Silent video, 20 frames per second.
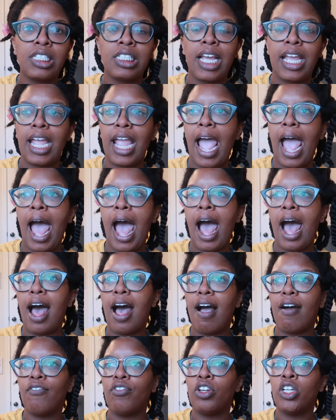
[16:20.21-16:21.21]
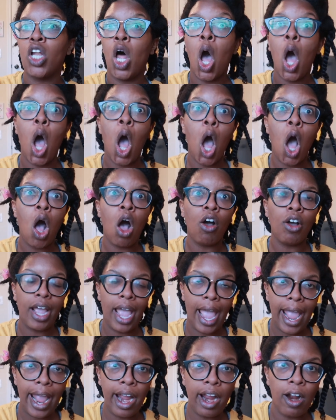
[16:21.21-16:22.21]
they have long
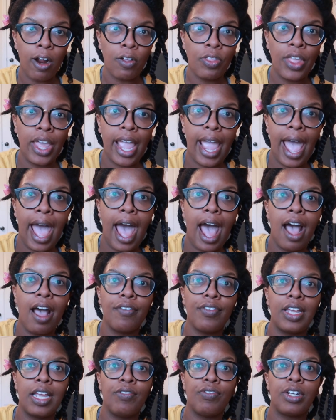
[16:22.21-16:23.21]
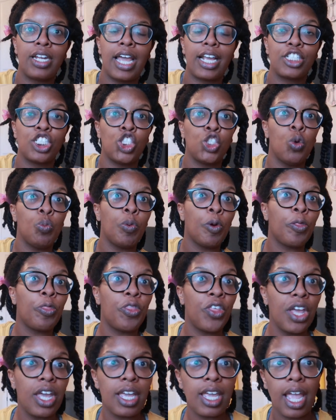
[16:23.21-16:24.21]
hair they have even like super
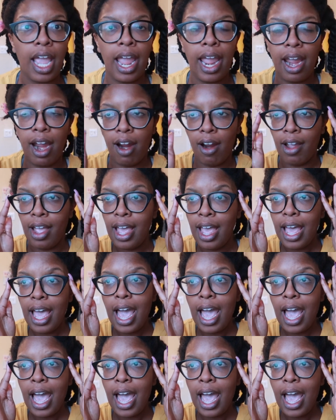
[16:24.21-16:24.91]
thick hair